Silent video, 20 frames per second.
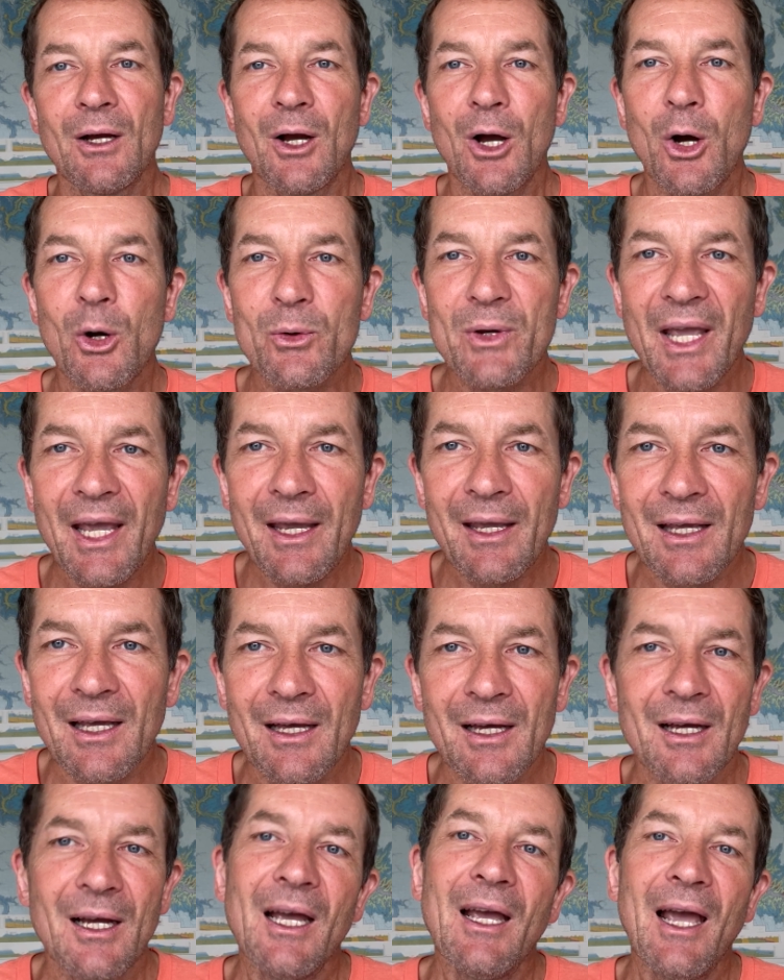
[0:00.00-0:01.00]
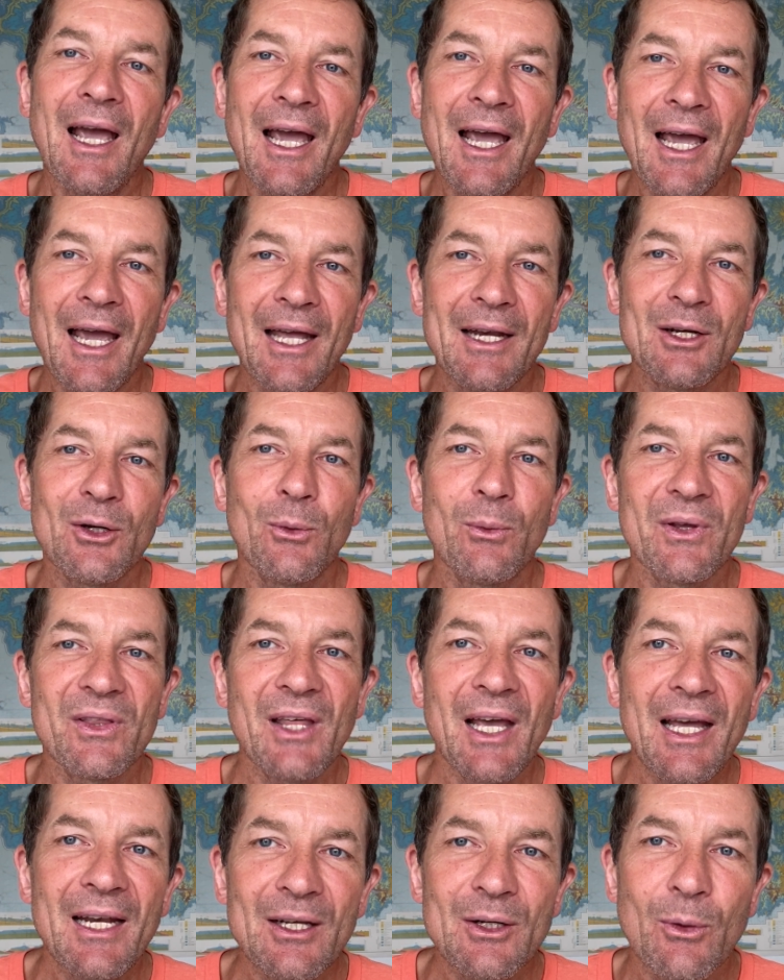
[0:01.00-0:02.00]
Okay, and with
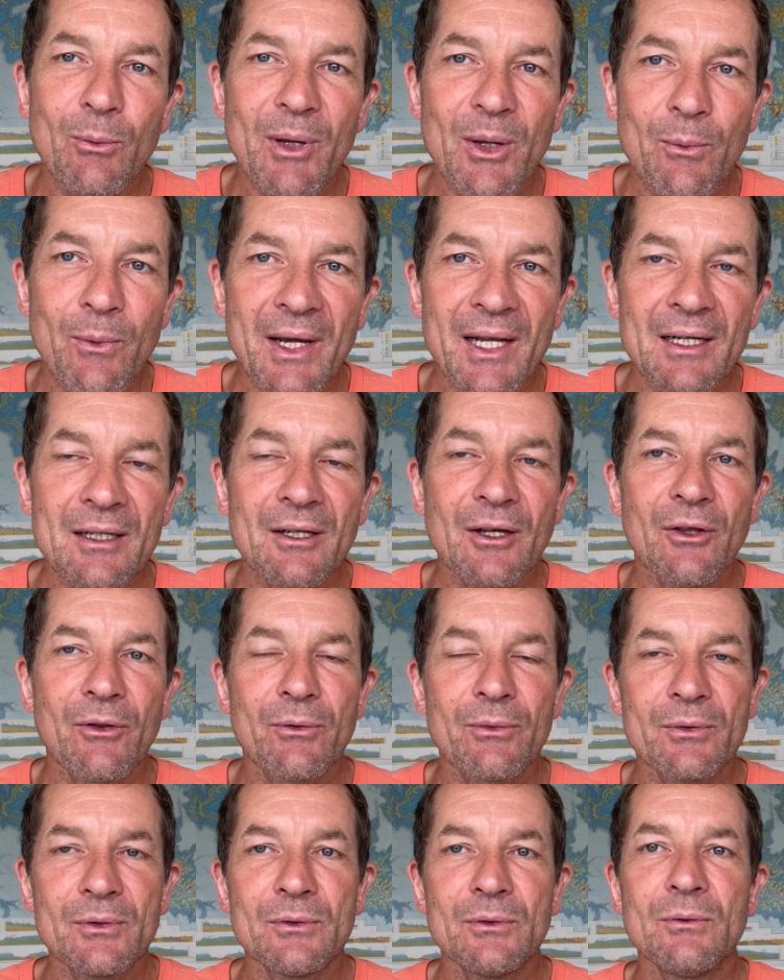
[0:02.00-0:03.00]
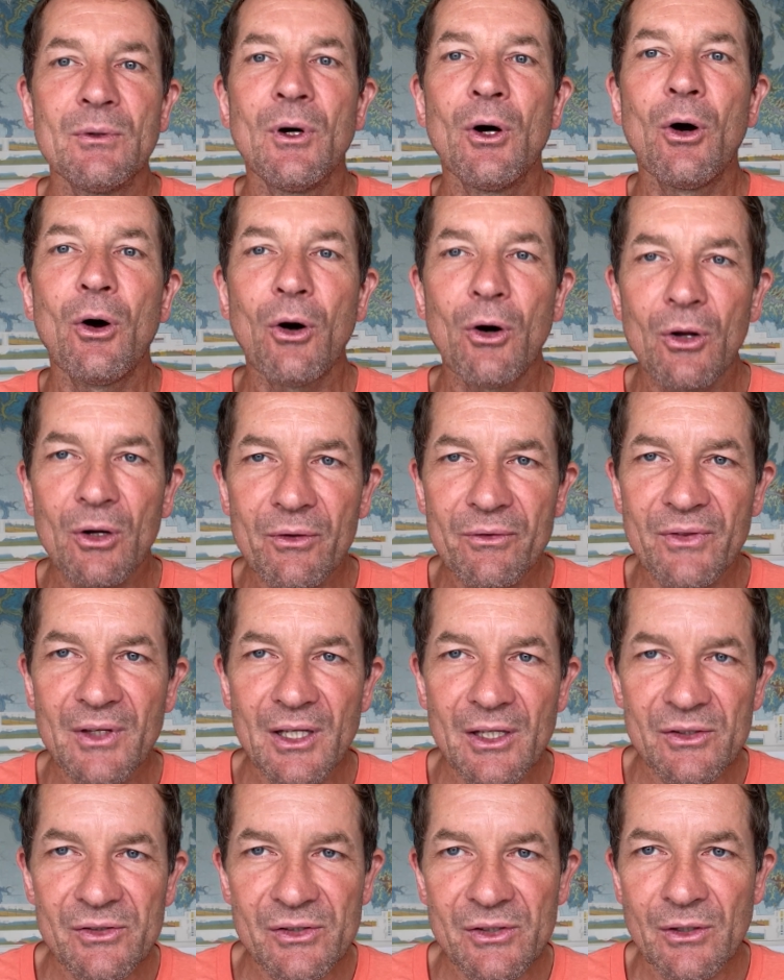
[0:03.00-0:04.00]
that, we went through all of
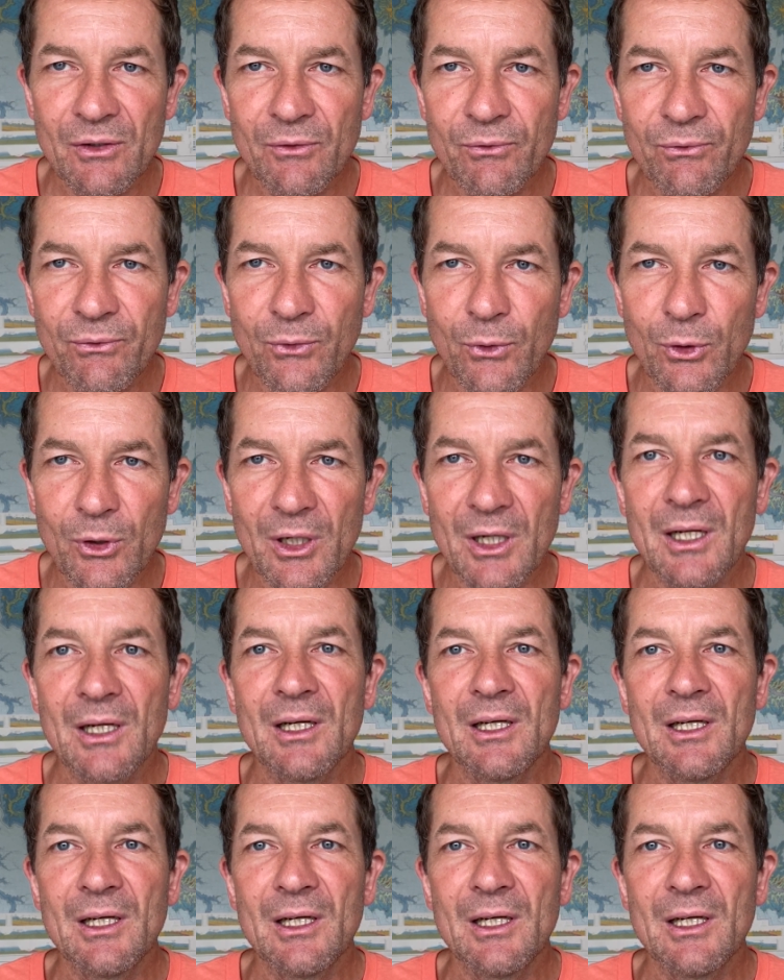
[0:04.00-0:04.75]
these four